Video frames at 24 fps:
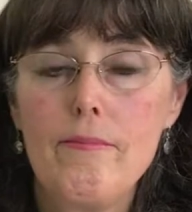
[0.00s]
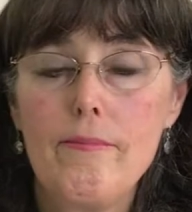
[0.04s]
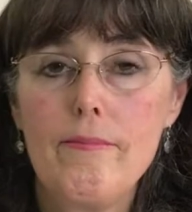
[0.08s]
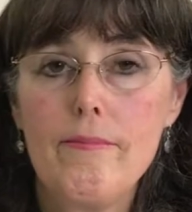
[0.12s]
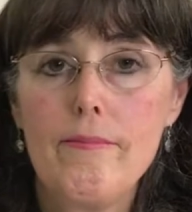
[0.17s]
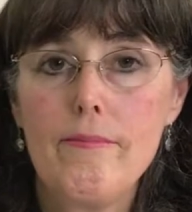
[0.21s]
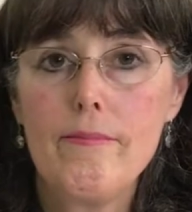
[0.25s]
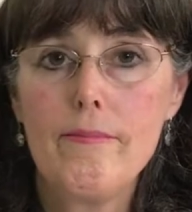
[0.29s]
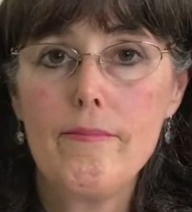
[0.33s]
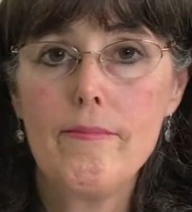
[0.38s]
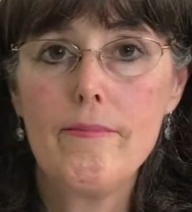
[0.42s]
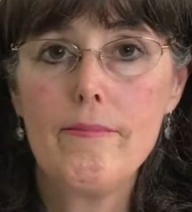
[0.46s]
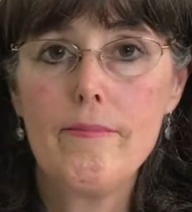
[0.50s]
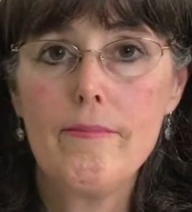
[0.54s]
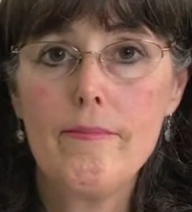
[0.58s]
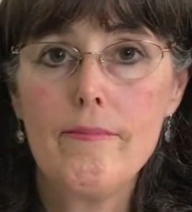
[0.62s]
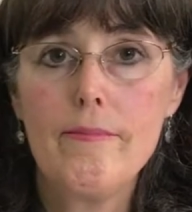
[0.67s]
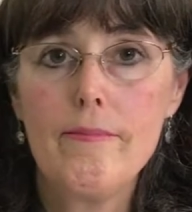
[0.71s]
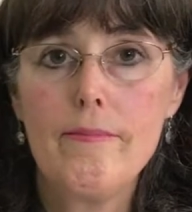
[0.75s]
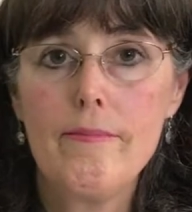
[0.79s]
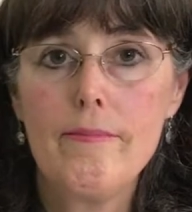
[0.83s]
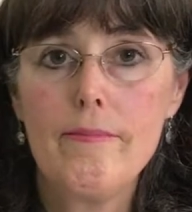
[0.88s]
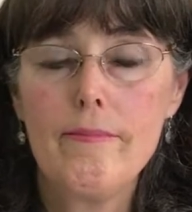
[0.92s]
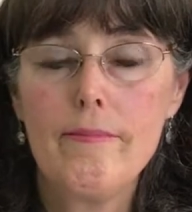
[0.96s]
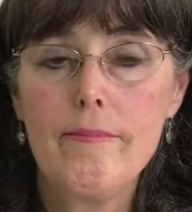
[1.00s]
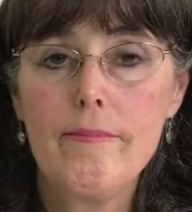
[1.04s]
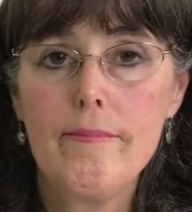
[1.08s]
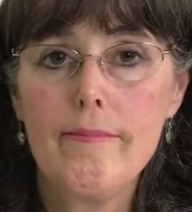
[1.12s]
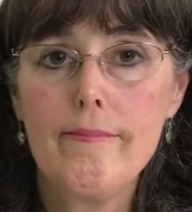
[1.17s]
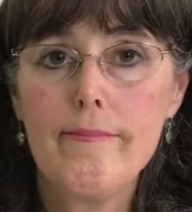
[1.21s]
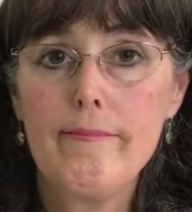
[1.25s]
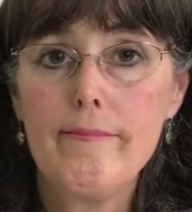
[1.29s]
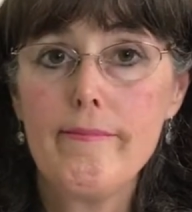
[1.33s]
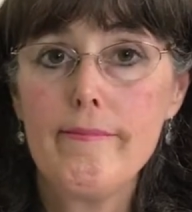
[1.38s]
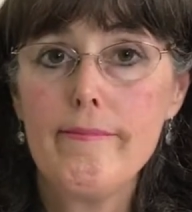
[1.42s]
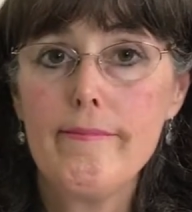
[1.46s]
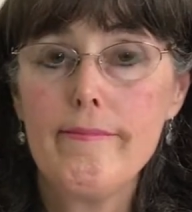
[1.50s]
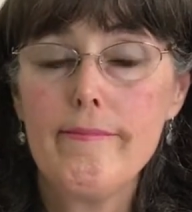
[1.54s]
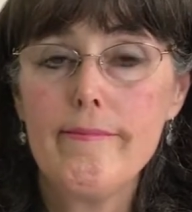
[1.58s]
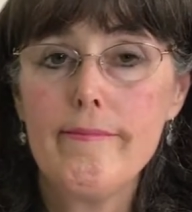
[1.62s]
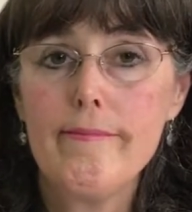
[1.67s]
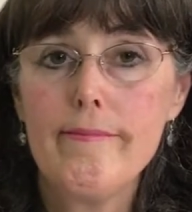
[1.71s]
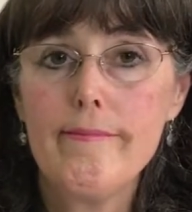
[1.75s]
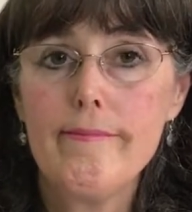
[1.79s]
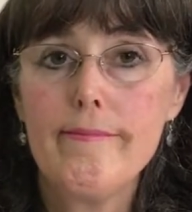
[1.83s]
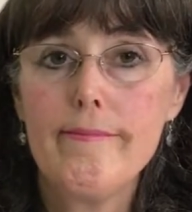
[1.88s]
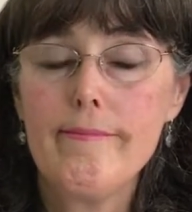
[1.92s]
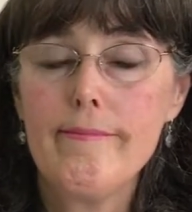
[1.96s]

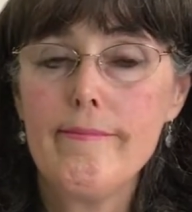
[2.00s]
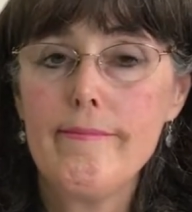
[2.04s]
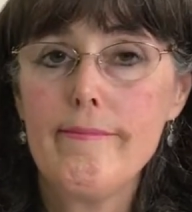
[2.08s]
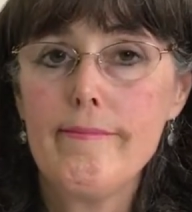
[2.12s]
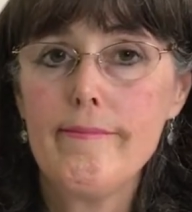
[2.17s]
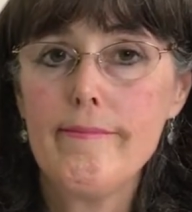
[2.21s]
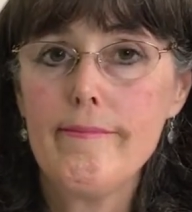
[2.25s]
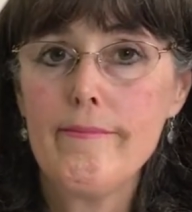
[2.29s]
[no speech]